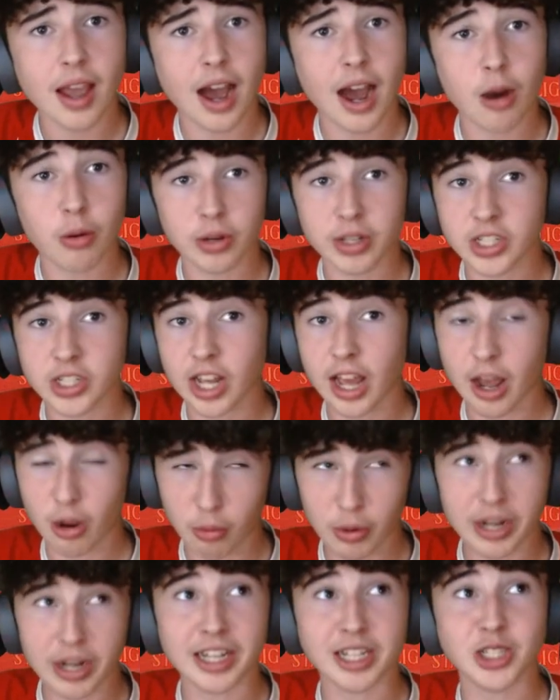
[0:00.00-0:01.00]
I
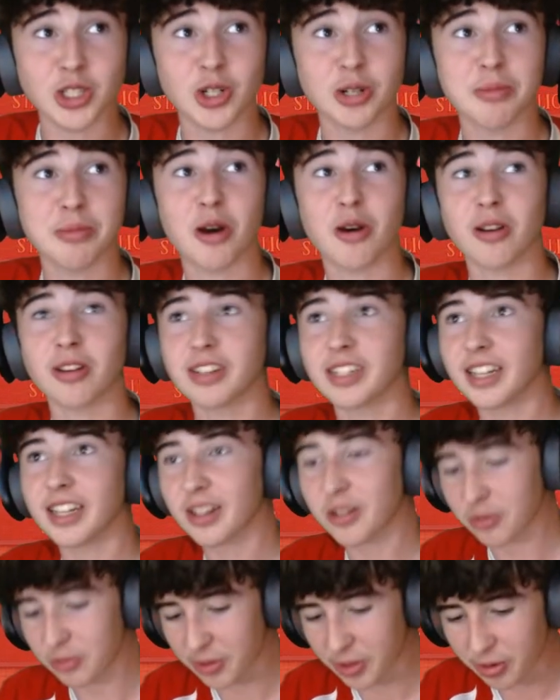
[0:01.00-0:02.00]
will enjoy my holiday.
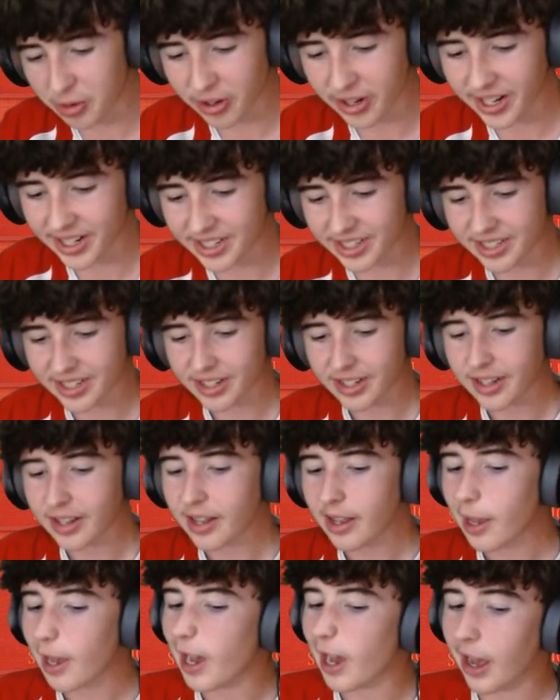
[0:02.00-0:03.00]
It'll be great.
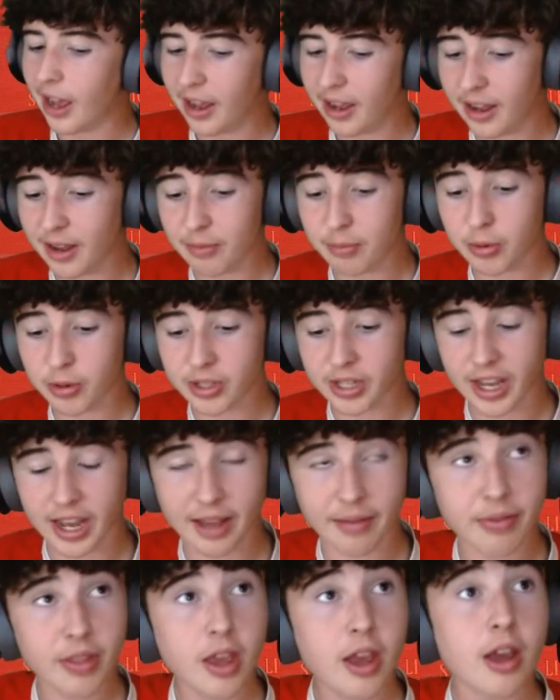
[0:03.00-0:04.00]
But yeah,
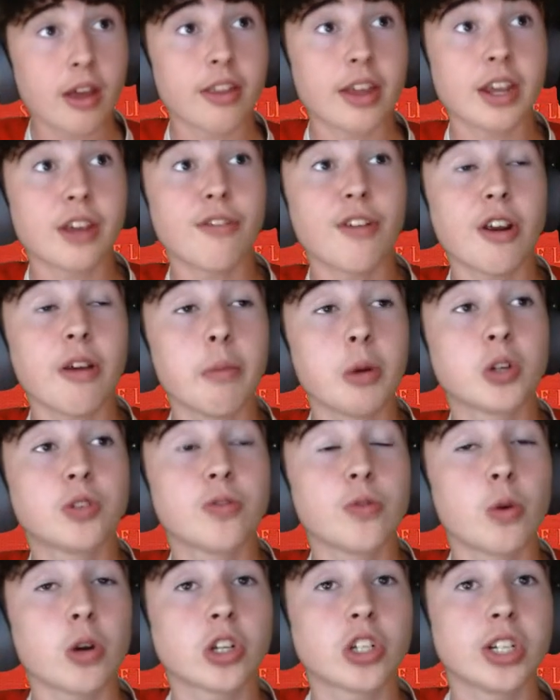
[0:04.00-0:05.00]
thank you very much
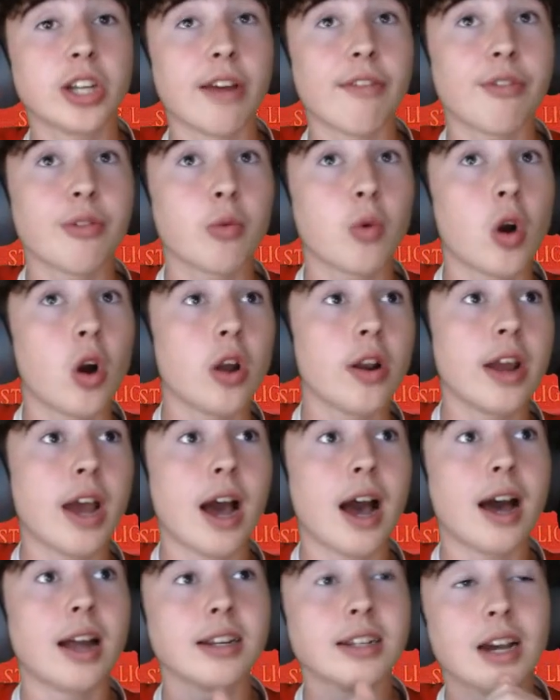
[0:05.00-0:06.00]
for watching, everyone,
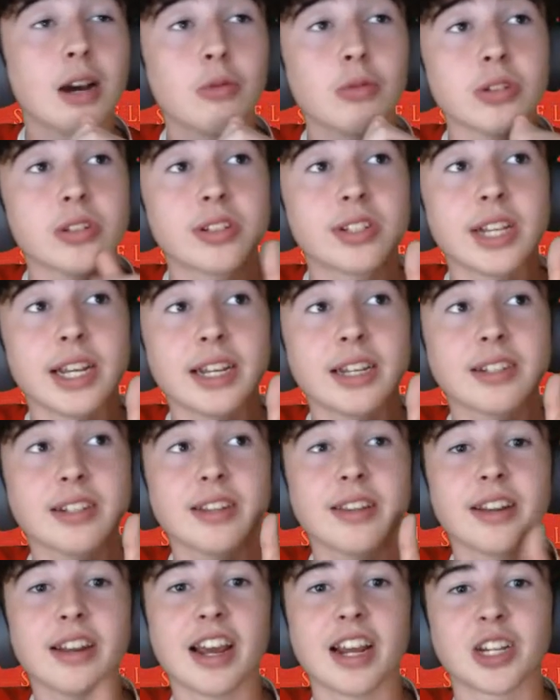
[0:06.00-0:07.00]
and I will see you in
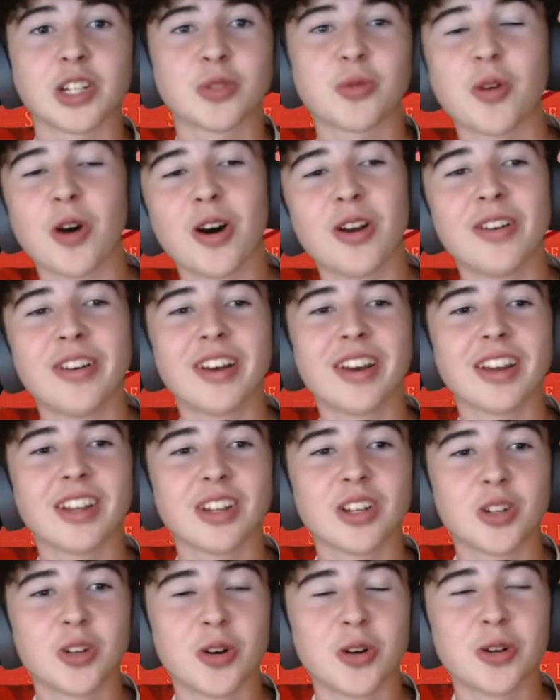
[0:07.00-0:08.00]
the next one.
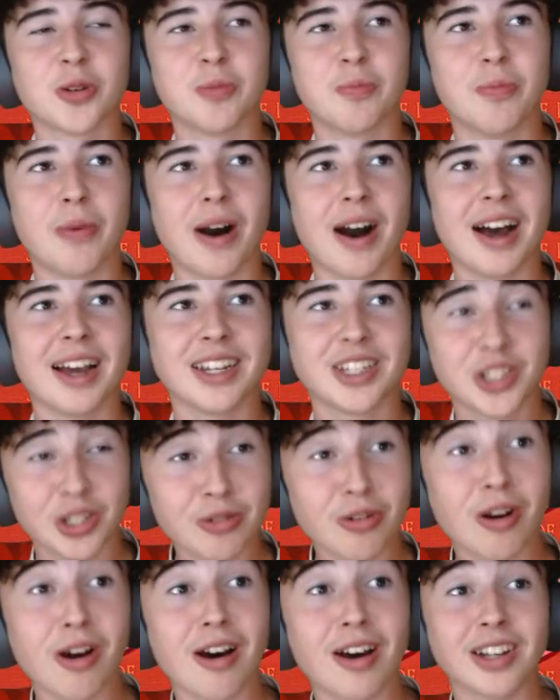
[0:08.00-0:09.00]
Goodbye.
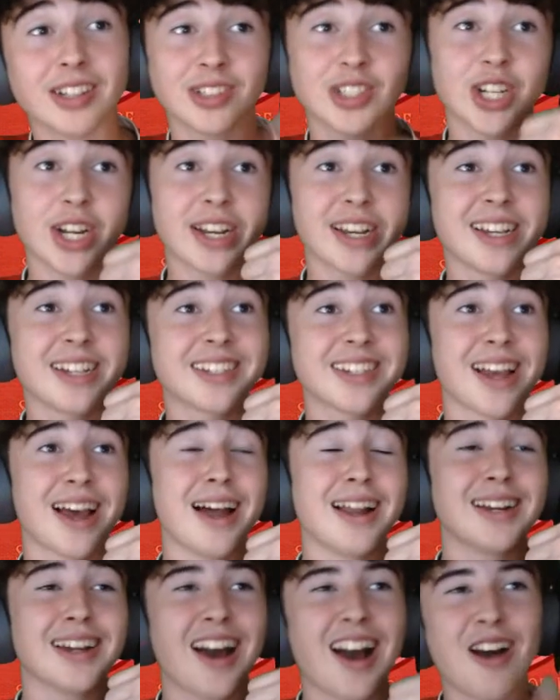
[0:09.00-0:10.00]
Ta-ra, cheers,
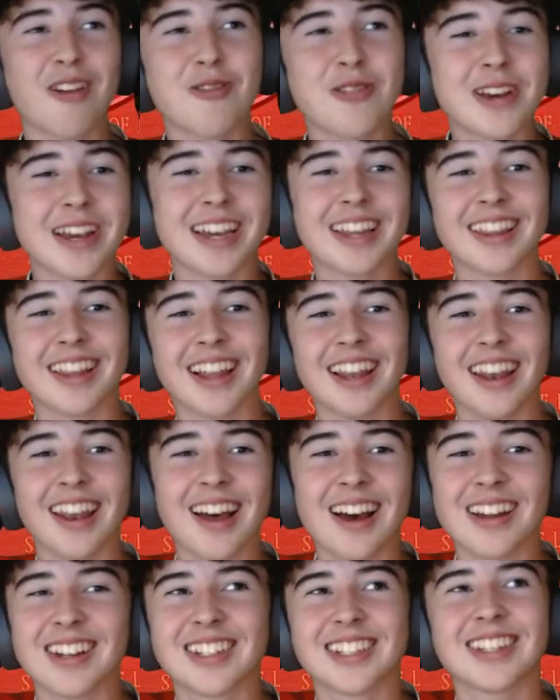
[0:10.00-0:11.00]
and how are the
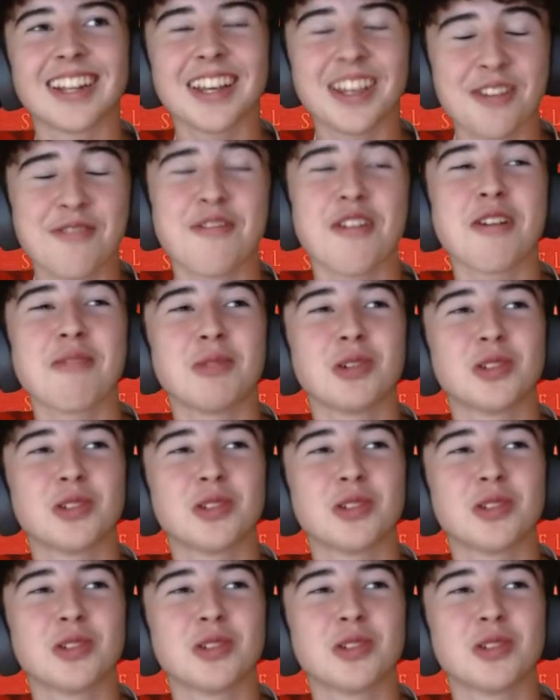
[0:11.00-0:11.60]
lads? Thank you very much.